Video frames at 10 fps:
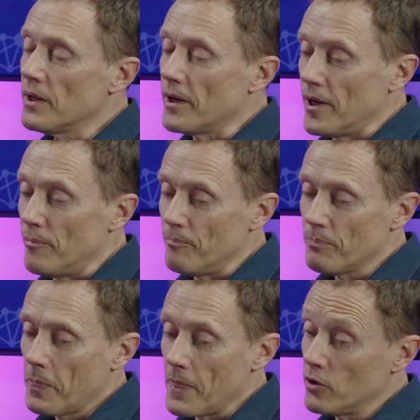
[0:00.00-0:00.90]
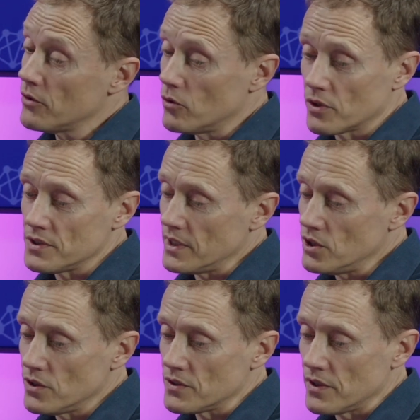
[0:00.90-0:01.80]
And other
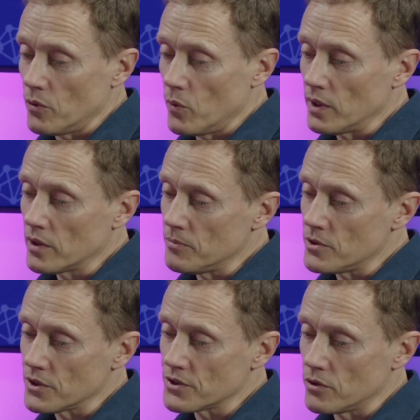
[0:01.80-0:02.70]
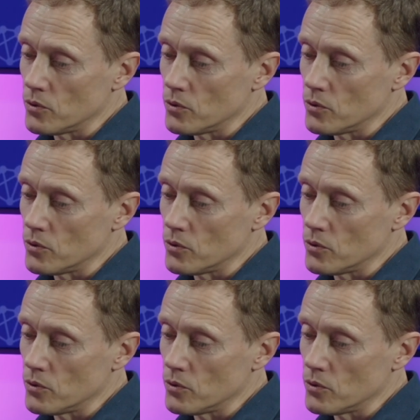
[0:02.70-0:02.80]
organisations, I think Wellcome Trust,